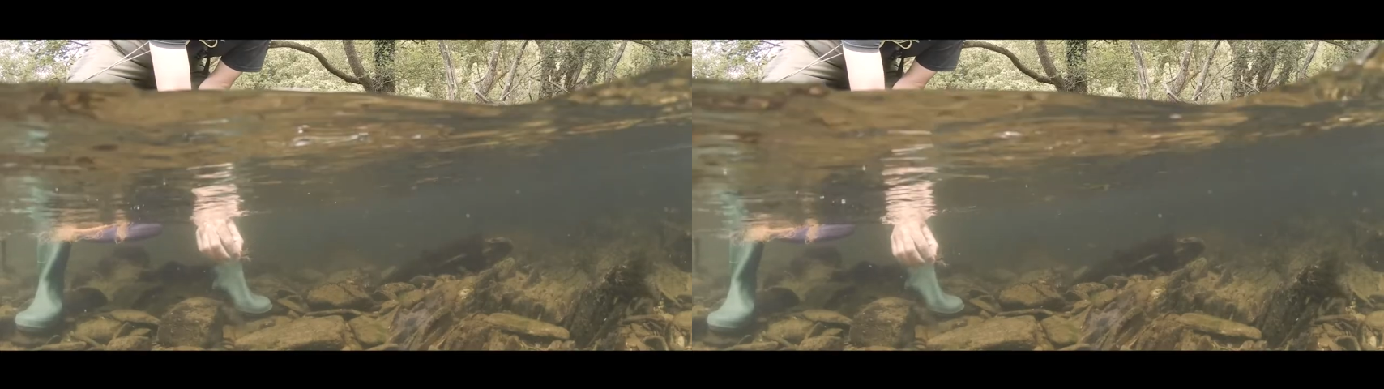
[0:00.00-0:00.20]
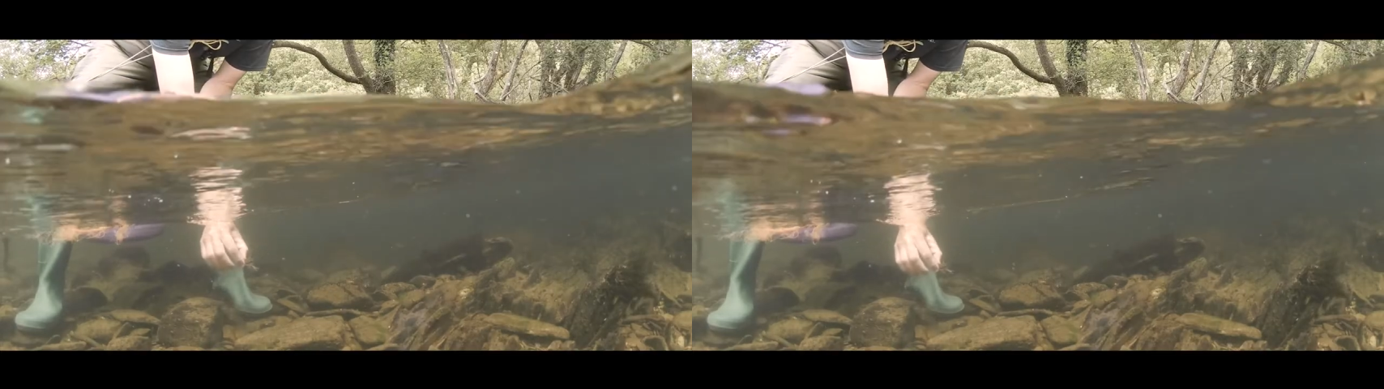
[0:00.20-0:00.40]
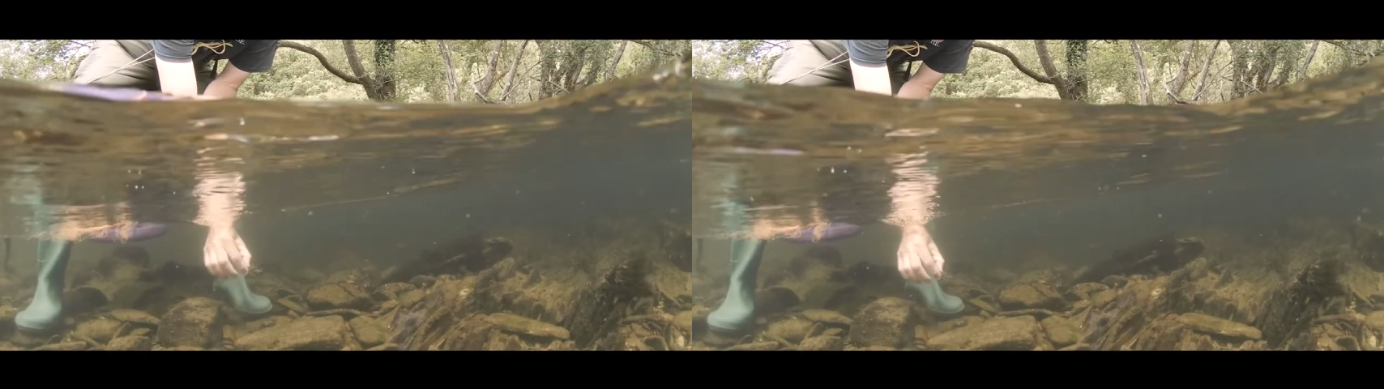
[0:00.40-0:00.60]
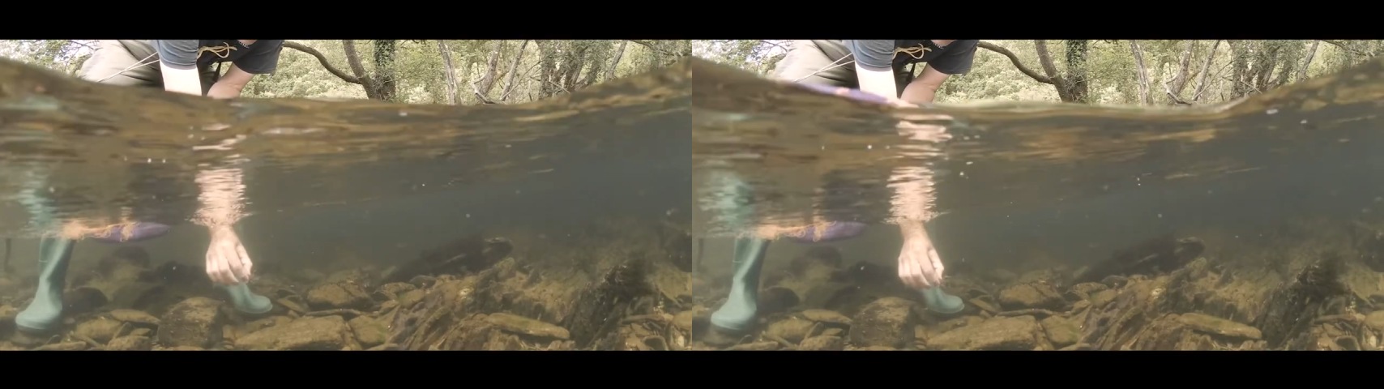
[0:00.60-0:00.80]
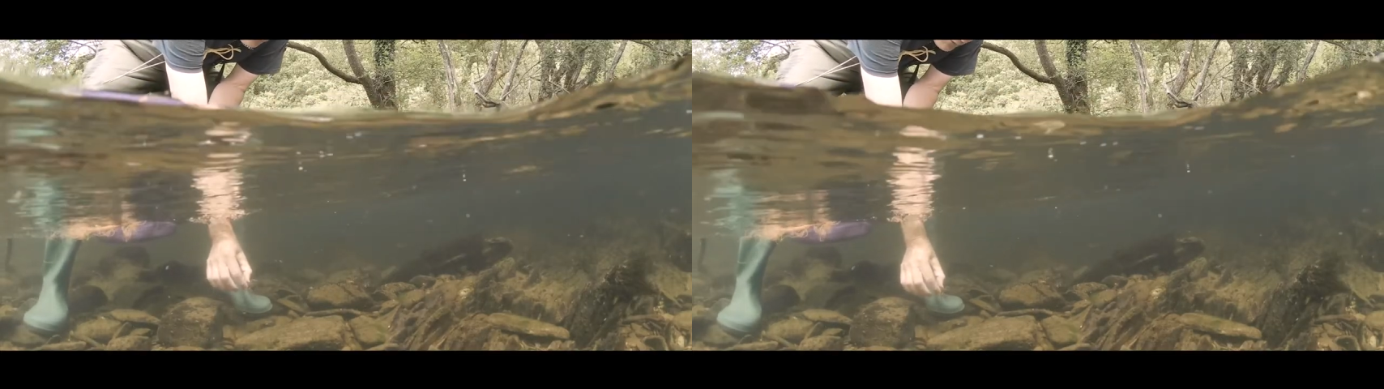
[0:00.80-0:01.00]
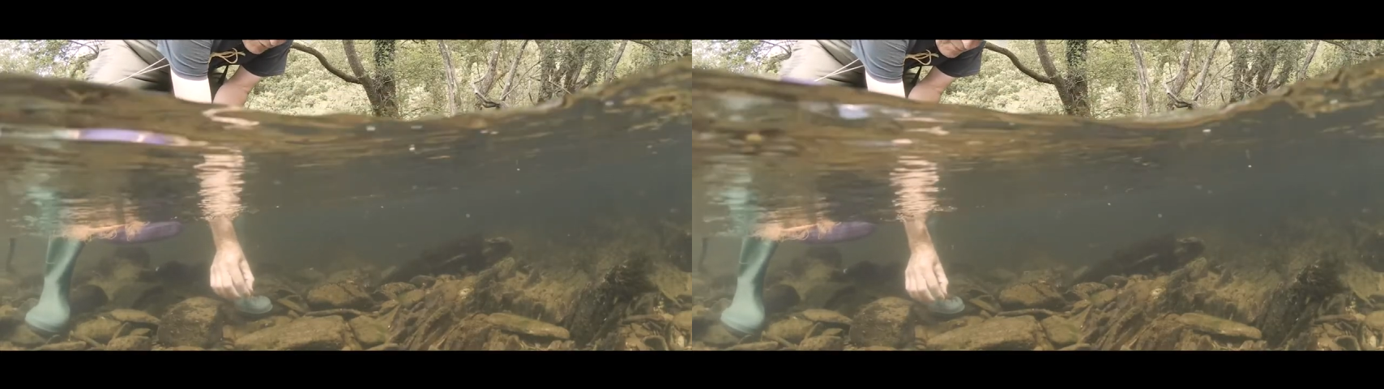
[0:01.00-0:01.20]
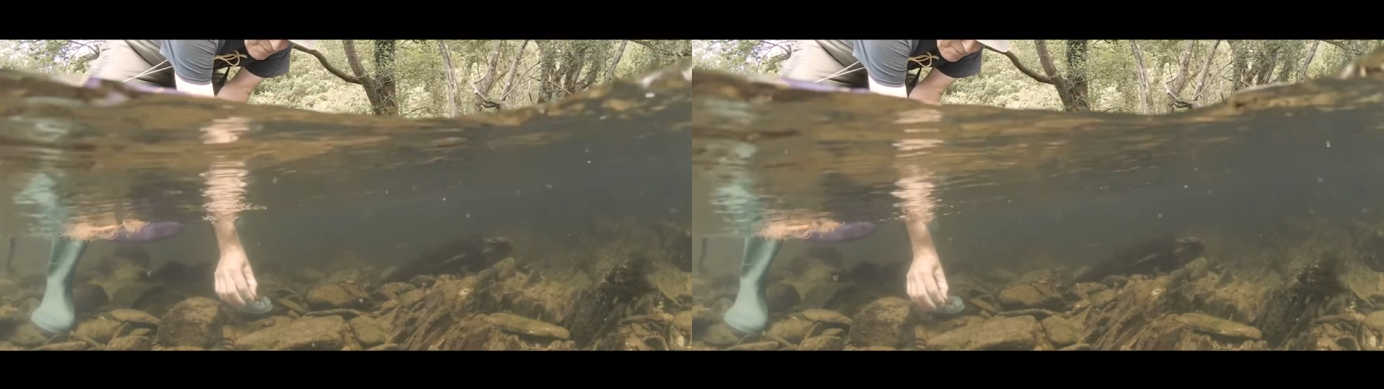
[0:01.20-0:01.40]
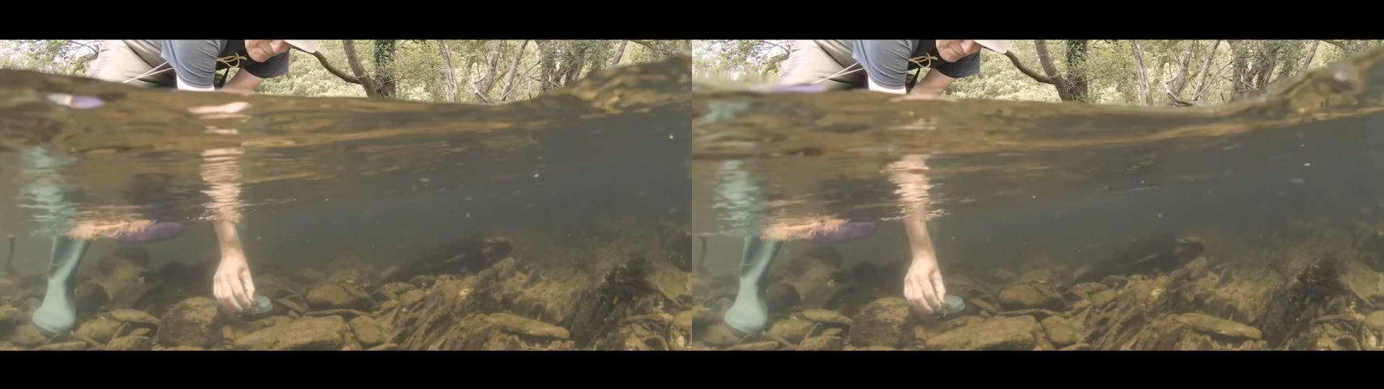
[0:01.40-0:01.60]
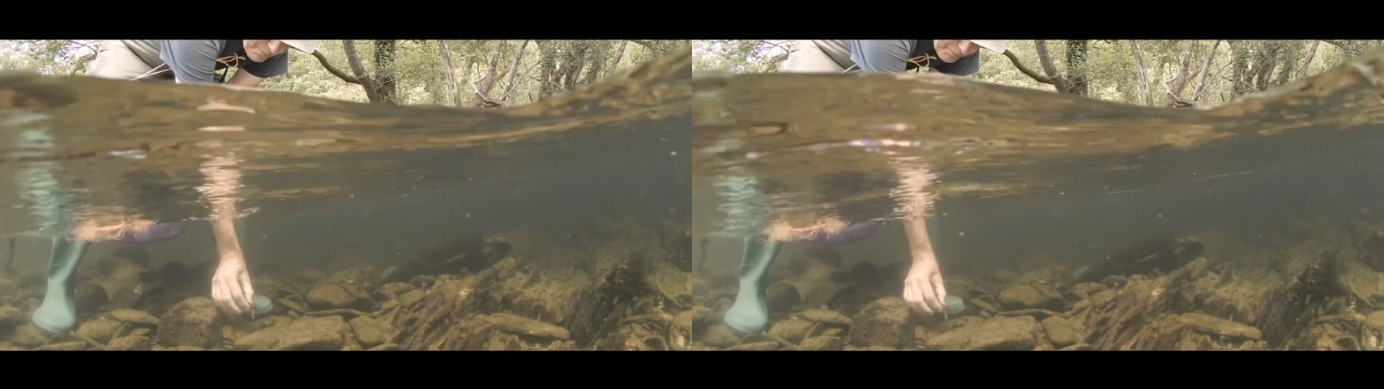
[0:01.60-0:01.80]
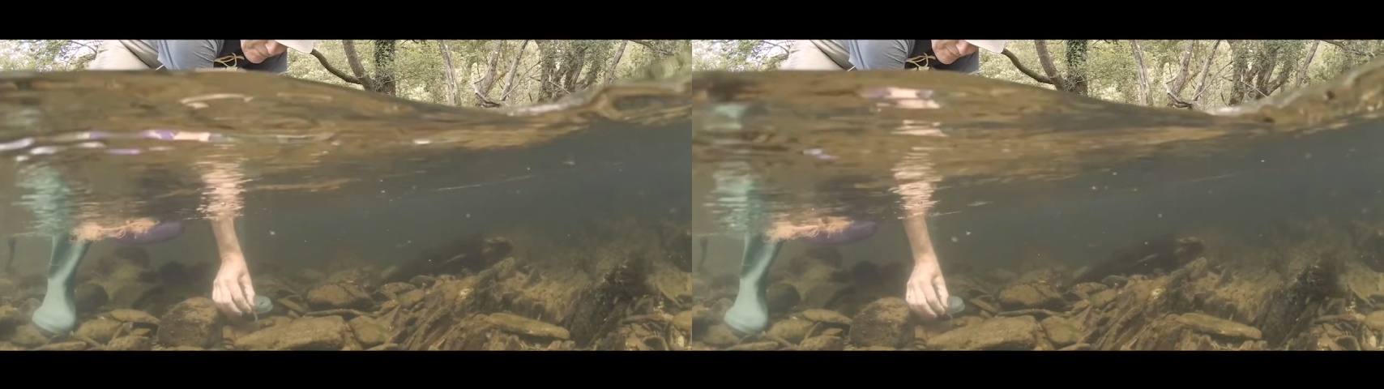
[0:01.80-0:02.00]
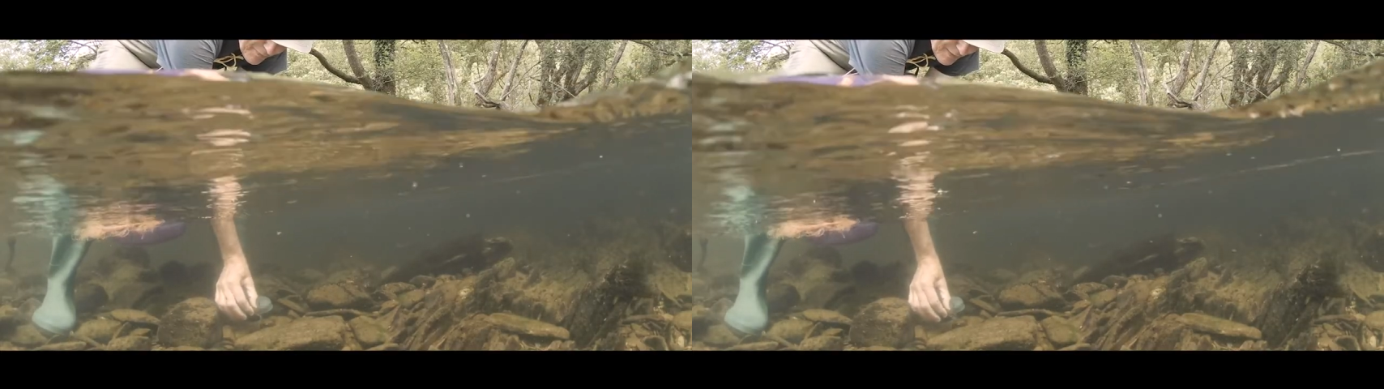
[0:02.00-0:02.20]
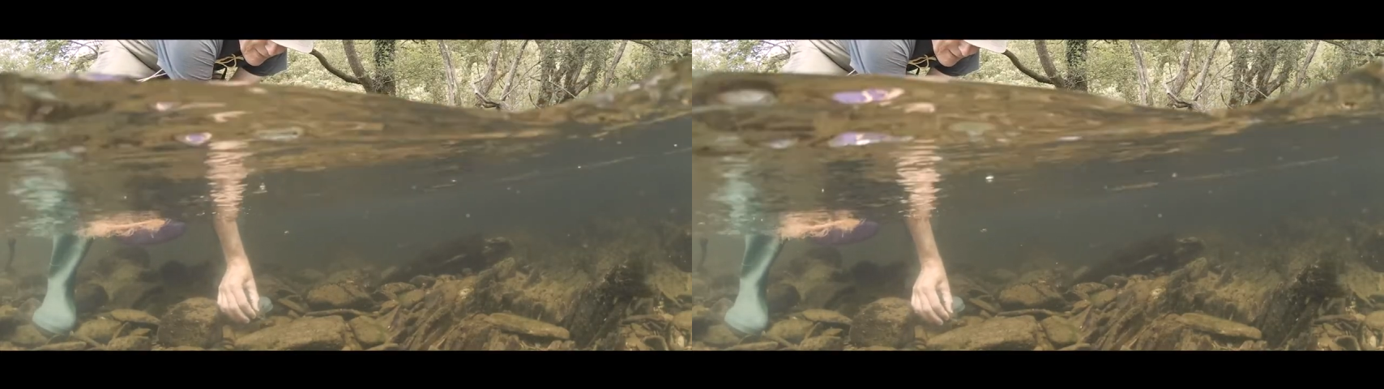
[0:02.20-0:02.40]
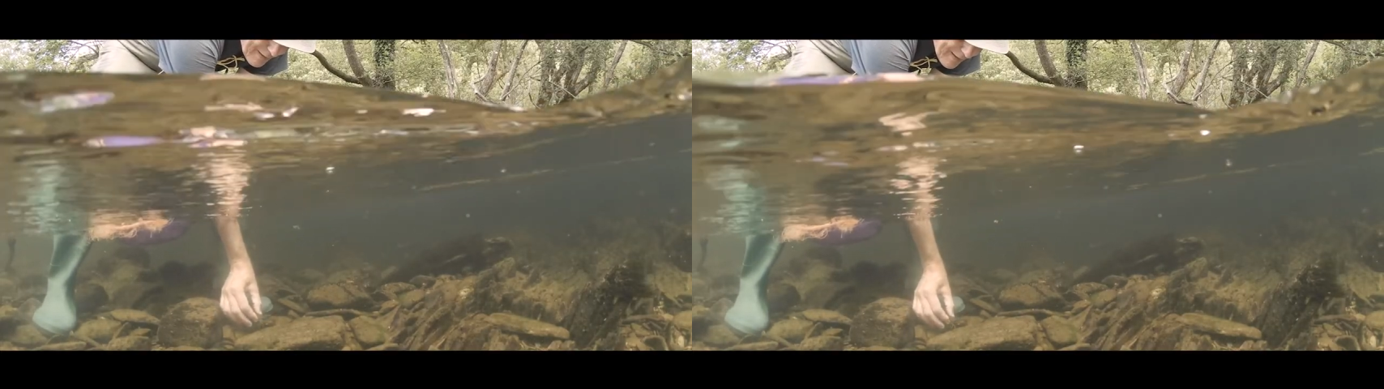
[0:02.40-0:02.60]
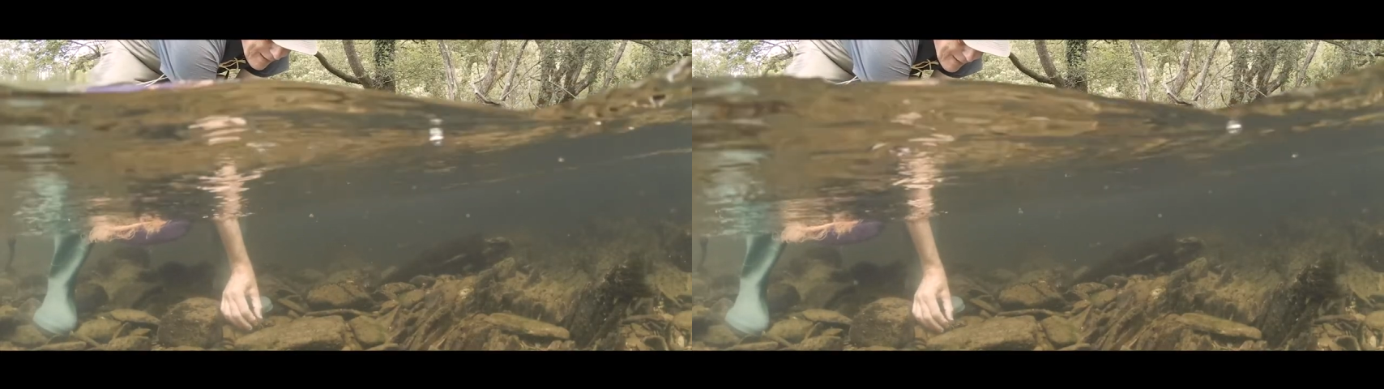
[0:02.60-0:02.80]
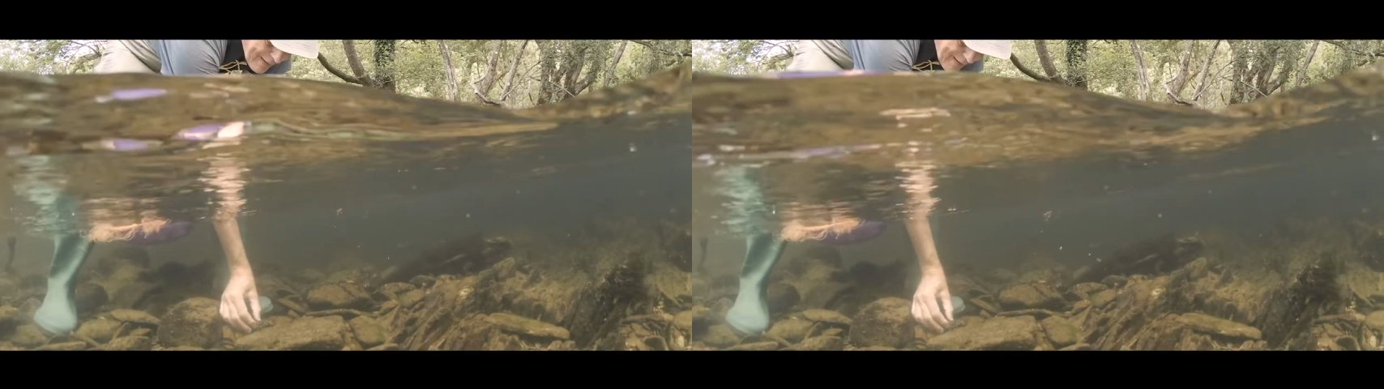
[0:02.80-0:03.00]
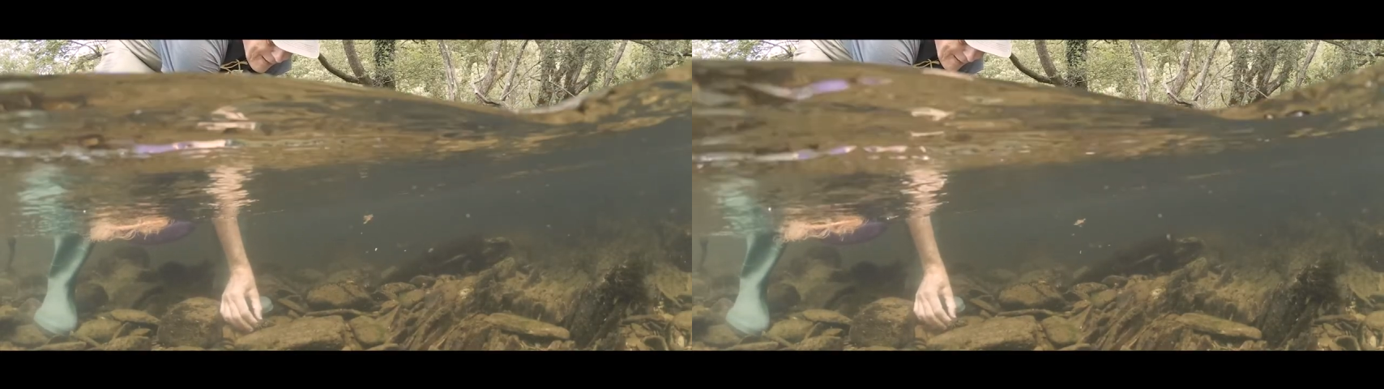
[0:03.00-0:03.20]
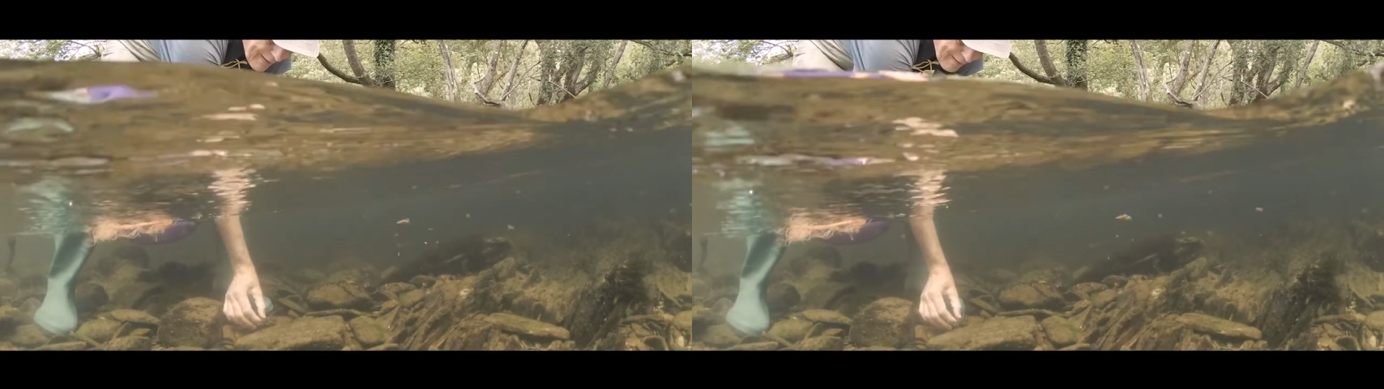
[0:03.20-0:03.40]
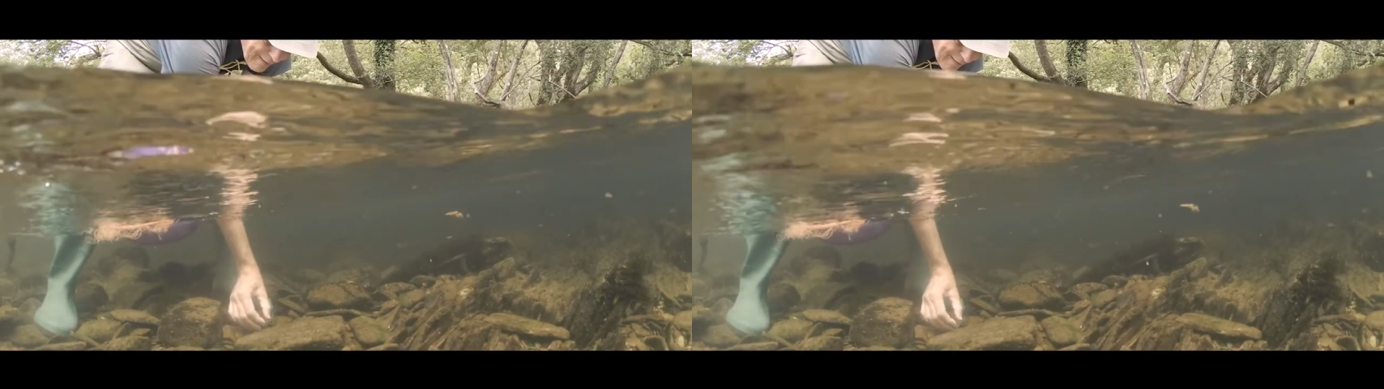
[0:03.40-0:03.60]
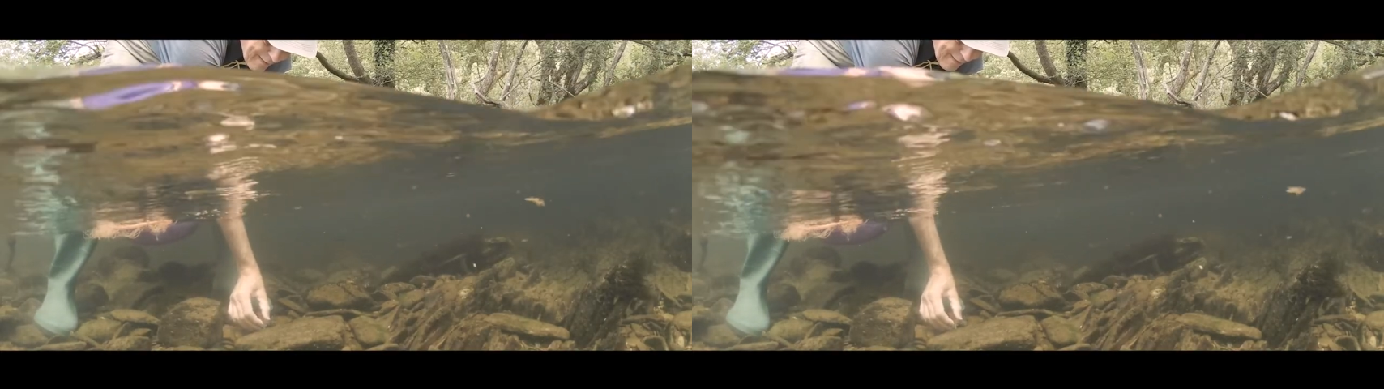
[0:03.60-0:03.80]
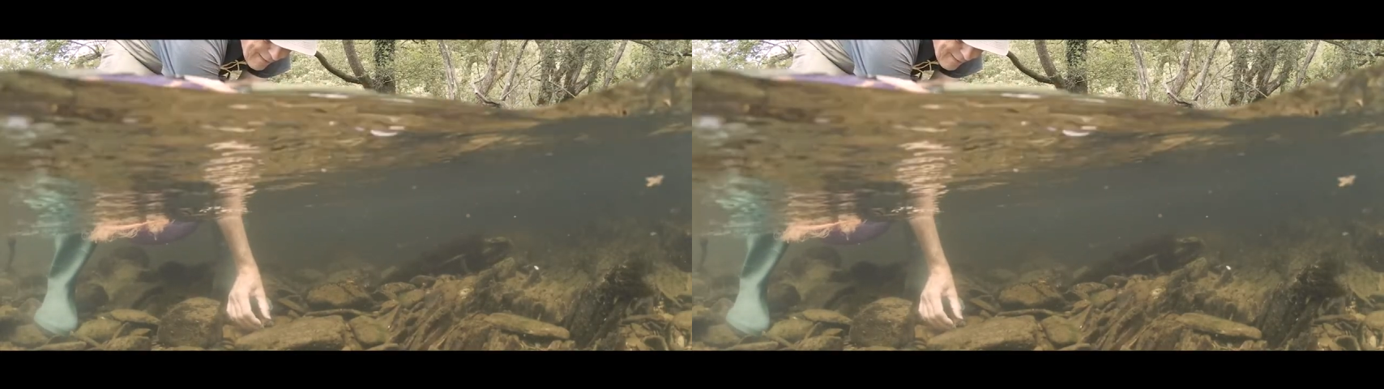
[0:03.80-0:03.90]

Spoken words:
(no speaker visible)